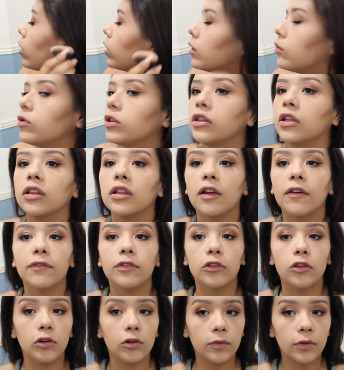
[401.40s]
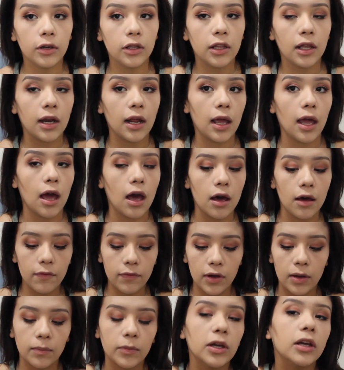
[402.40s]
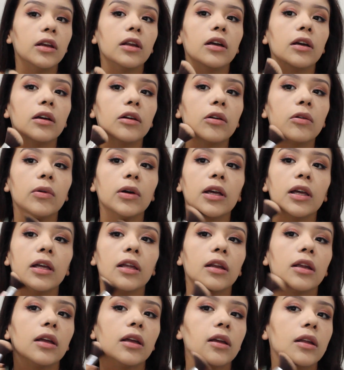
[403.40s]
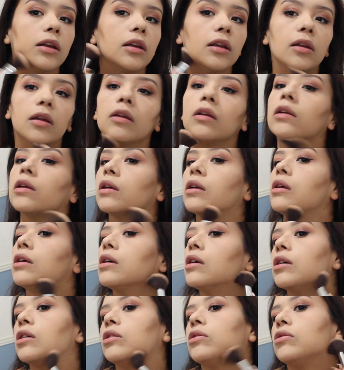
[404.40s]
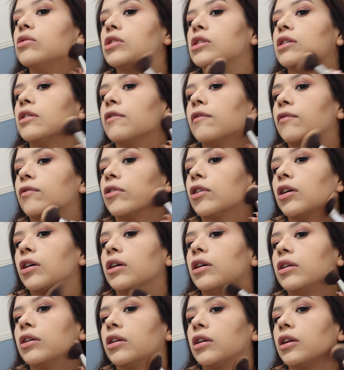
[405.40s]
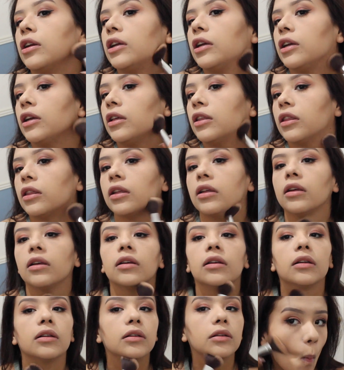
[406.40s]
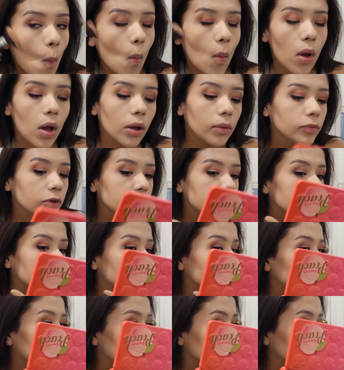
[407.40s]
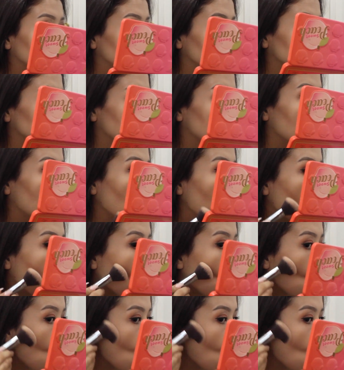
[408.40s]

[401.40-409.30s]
And then with the leftover that I have, I'm gonna go ahead and use it for underneath. I'm just gonna blend this all out.